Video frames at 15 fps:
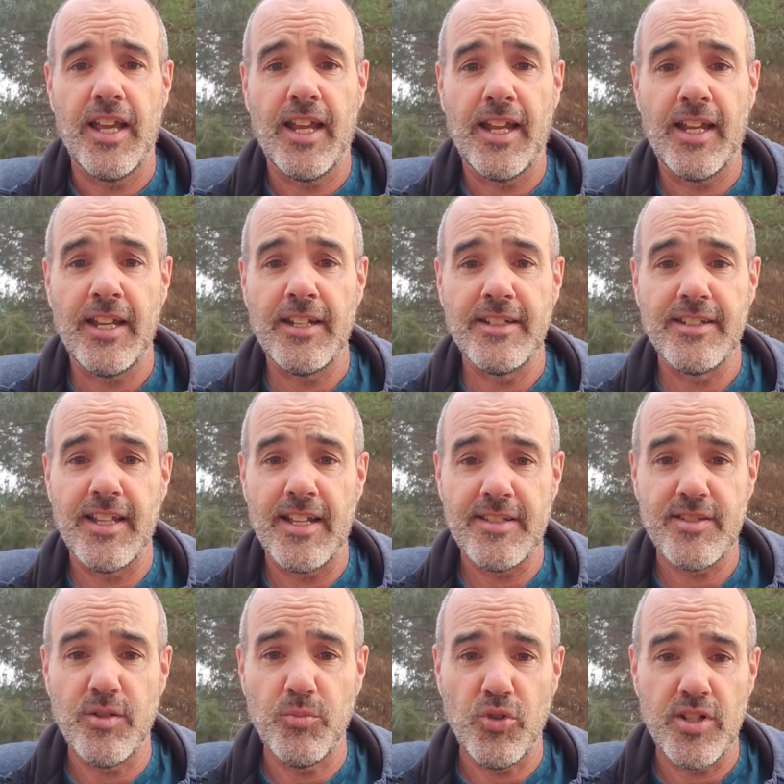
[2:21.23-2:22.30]
And
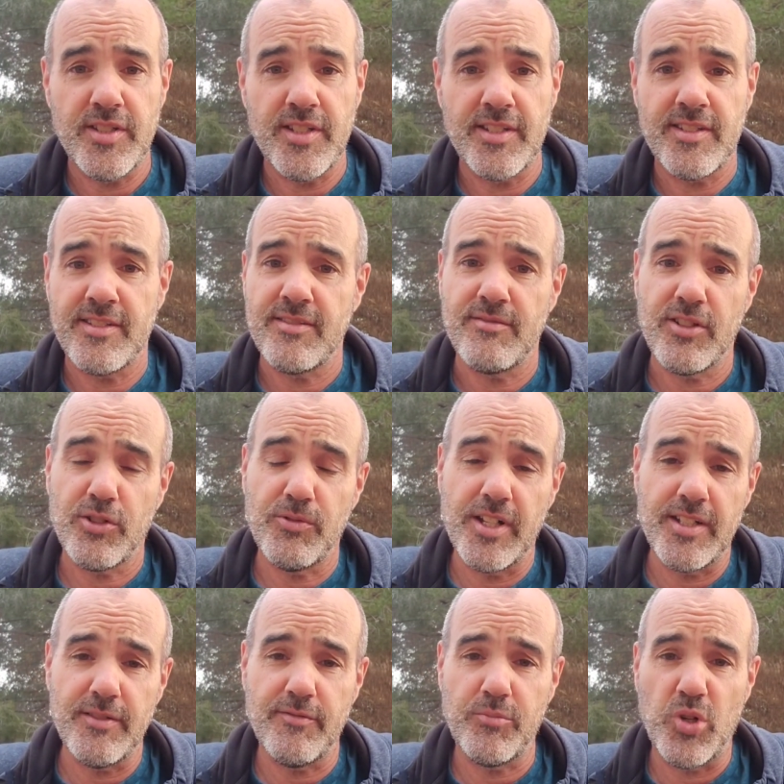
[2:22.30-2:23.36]
that's the process, the
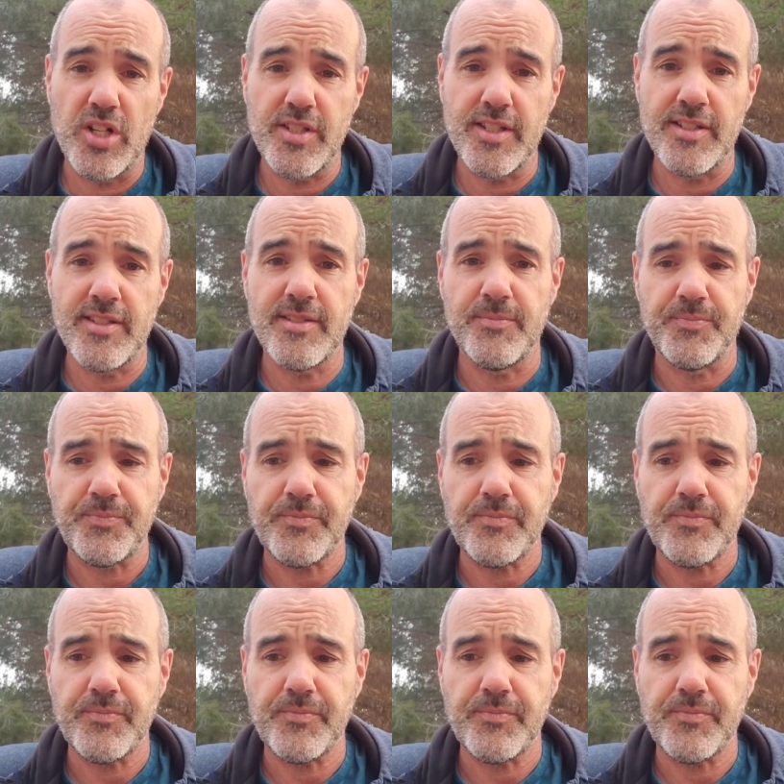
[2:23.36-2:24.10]
creative process